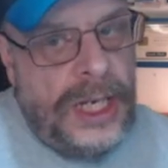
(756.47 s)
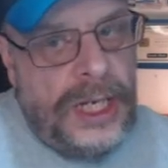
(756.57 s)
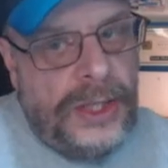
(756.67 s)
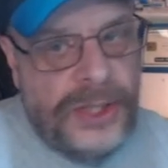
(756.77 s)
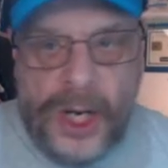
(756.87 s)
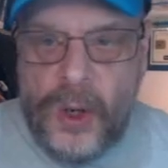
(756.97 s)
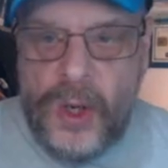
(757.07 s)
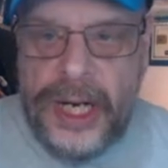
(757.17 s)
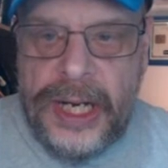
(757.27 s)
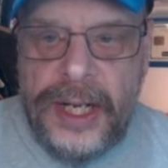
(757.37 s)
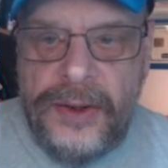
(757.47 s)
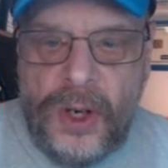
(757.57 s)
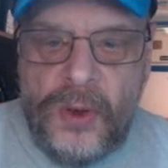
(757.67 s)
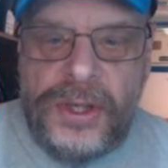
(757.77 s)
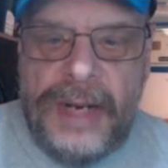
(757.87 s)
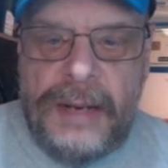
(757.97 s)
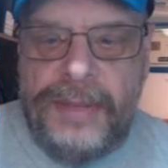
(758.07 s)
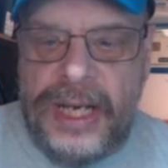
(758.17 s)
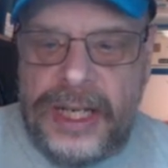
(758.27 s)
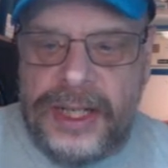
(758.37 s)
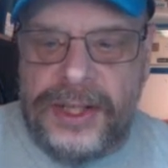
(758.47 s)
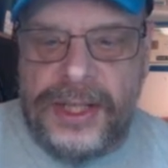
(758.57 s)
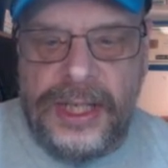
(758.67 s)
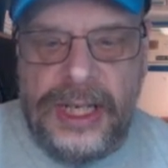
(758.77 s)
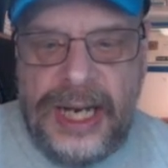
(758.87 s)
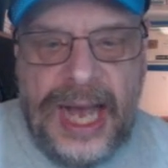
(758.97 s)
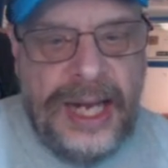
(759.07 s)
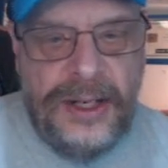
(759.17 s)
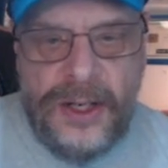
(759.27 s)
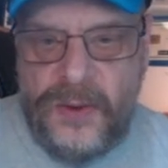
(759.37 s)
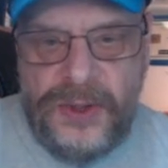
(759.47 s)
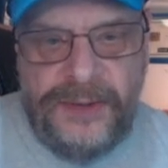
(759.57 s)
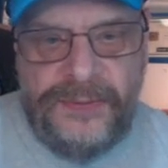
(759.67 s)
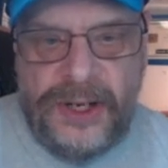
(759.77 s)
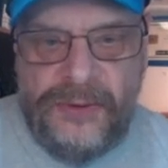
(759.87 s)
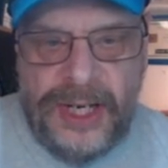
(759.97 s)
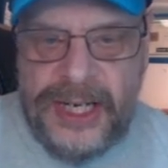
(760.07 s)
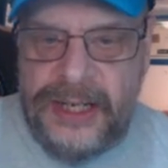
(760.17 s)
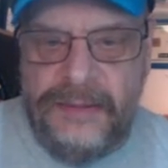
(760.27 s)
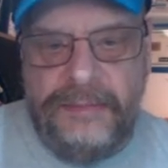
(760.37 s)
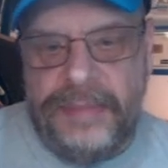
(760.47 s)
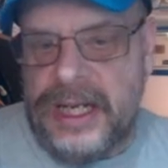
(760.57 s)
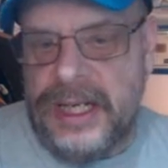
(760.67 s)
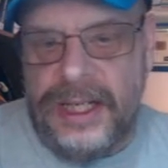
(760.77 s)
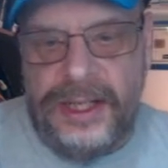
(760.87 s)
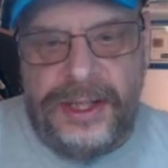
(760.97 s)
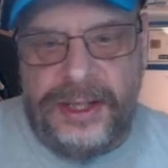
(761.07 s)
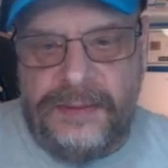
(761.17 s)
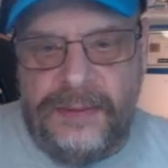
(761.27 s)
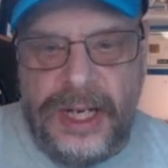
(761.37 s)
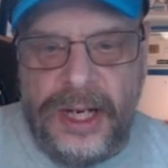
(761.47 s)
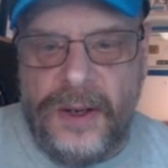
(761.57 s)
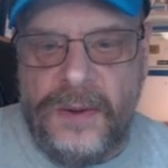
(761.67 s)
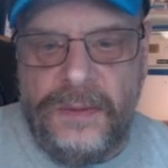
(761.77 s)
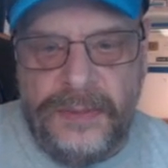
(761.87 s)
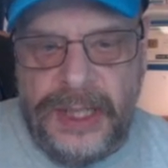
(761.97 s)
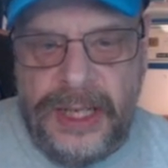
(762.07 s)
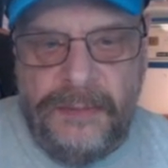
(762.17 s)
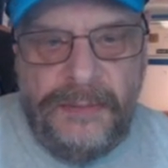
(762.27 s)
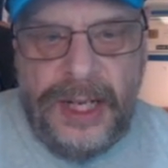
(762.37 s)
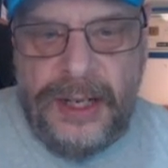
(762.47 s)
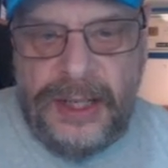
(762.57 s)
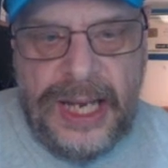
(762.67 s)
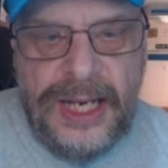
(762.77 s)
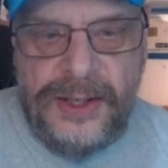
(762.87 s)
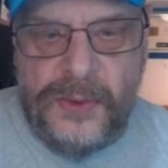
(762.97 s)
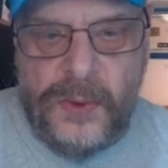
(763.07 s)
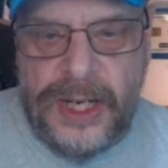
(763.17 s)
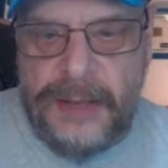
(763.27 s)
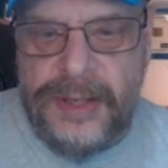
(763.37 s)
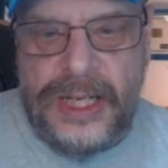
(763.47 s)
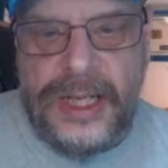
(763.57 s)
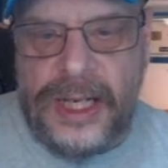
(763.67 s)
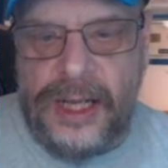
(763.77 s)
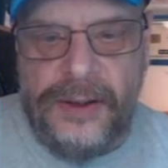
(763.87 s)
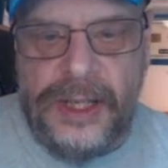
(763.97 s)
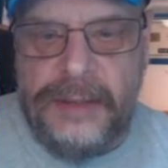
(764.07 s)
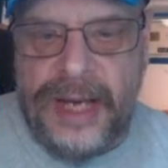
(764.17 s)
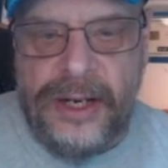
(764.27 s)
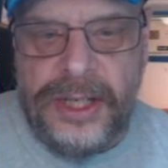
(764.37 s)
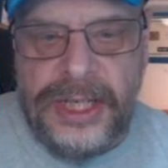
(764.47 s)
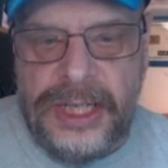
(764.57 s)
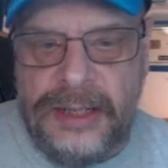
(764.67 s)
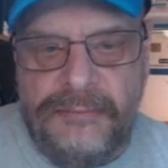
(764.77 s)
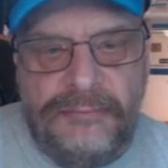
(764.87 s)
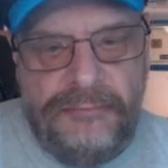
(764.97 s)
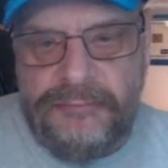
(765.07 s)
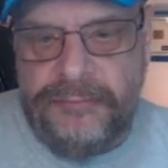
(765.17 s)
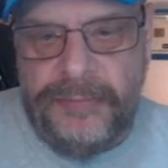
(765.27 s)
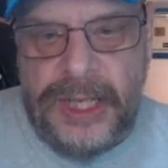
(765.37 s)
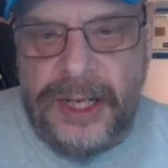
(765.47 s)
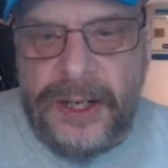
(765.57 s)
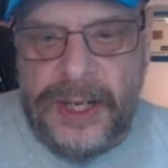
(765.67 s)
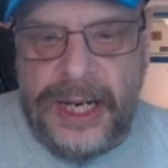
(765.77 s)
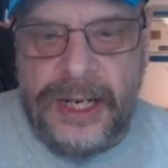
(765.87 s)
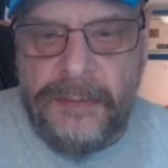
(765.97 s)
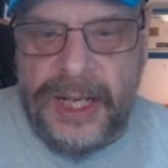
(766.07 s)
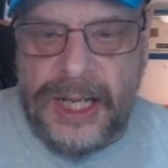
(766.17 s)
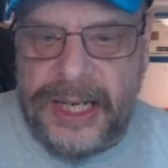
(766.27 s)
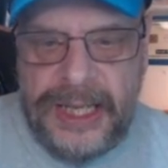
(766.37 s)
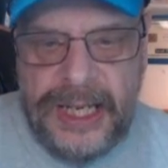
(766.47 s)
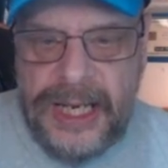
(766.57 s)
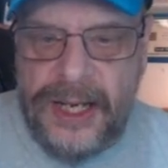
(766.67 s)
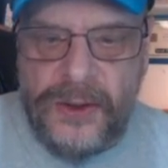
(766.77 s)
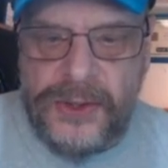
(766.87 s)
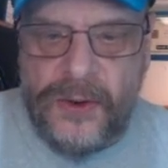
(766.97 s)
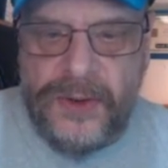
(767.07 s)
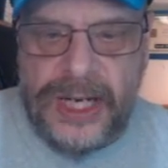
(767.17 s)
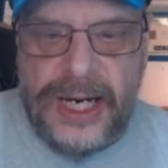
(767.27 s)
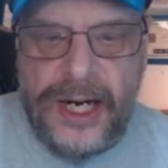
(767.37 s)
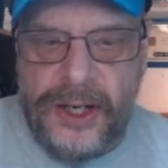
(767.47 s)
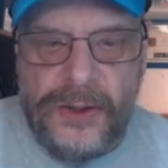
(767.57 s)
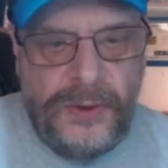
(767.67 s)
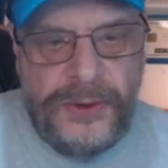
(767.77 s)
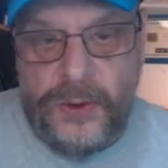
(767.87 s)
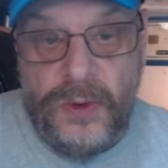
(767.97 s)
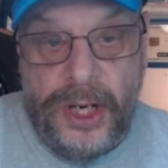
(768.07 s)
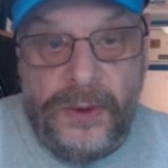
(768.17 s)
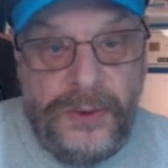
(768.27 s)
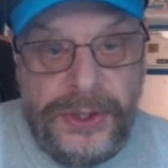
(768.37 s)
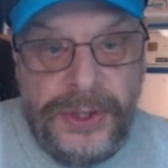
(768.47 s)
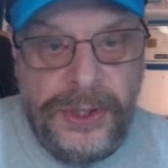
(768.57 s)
So those are my picks. God knows if they're right, because, you know, in cases where I picked a clearly better team, you know, I could be like the Eagles over the Cardinals. Who knows?